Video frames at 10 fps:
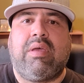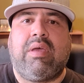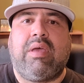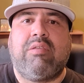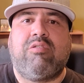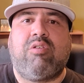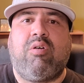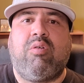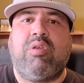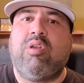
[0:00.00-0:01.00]
And
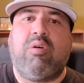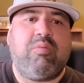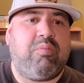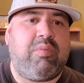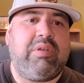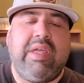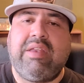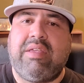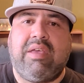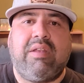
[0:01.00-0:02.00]
so, you know,
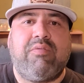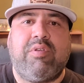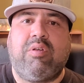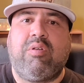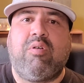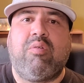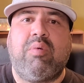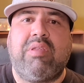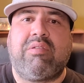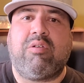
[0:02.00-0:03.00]
LinkedIn, if you don't know,
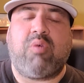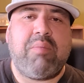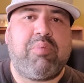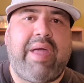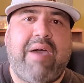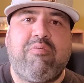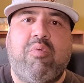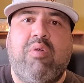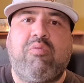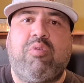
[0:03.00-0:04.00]
it's a great
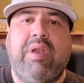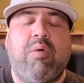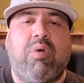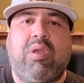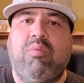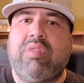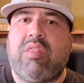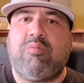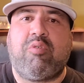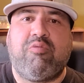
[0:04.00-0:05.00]
platform for networking with
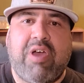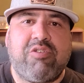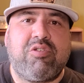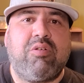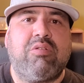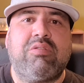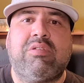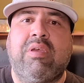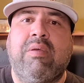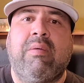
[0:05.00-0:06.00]
other
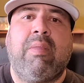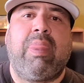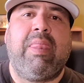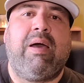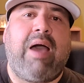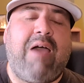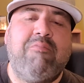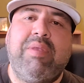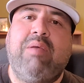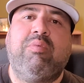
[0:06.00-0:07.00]
professionals.
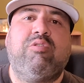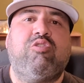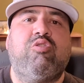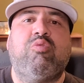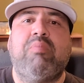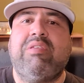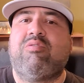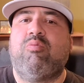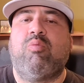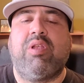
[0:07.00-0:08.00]
I've been able to meet
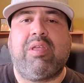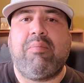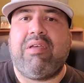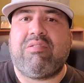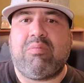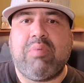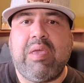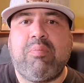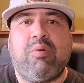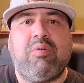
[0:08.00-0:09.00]
some really amazing
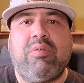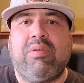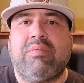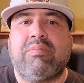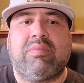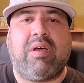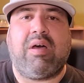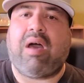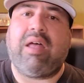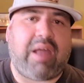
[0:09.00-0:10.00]
people
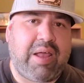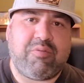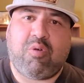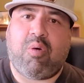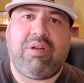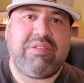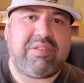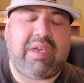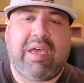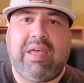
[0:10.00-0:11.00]
online, of
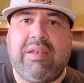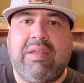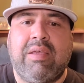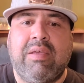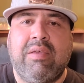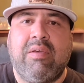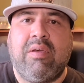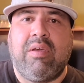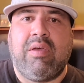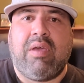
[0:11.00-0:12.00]
course, and
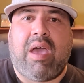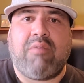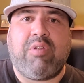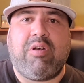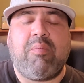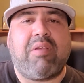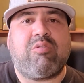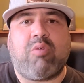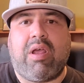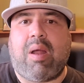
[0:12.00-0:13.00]
have learned about
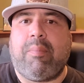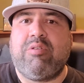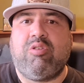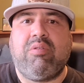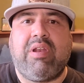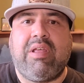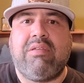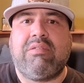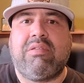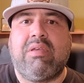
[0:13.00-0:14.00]
some great
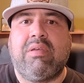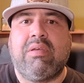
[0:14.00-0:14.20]
opportunities.